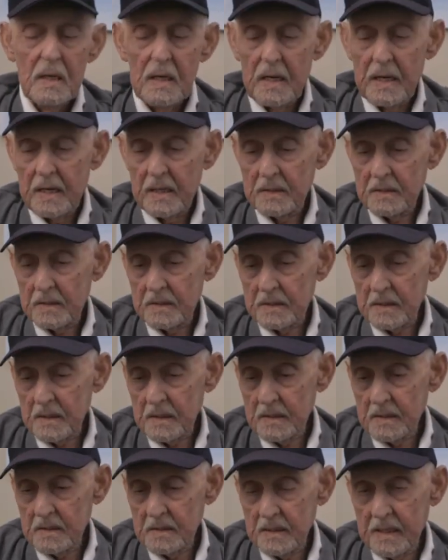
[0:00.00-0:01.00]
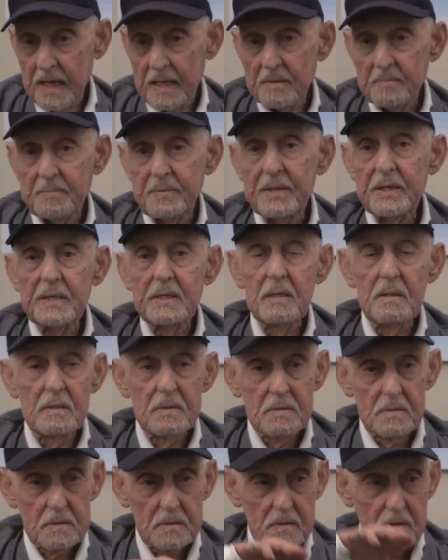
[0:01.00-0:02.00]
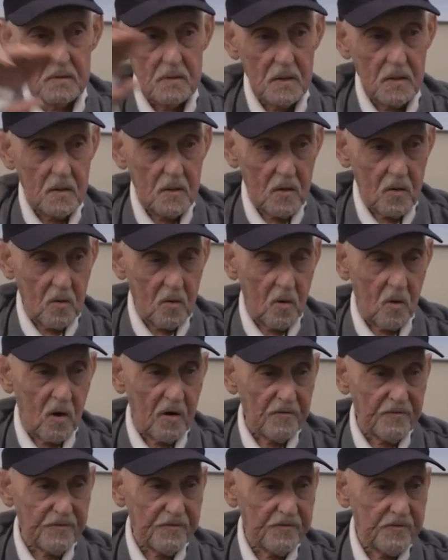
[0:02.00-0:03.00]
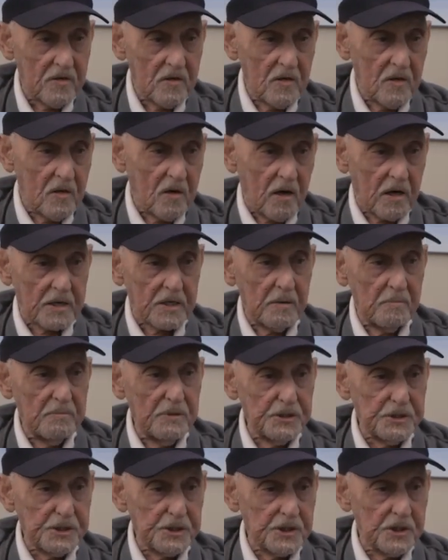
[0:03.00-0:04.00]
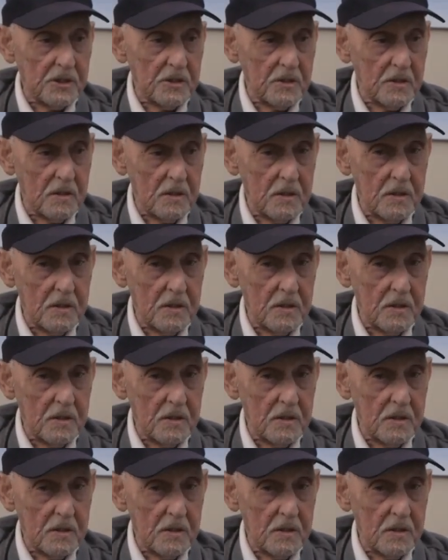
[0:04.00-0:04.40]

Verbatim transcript: and uh, had been off on a mission